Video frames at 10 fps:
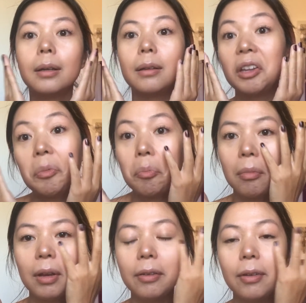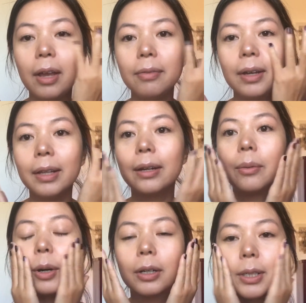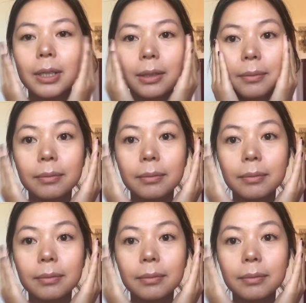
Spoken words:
And I find that it works.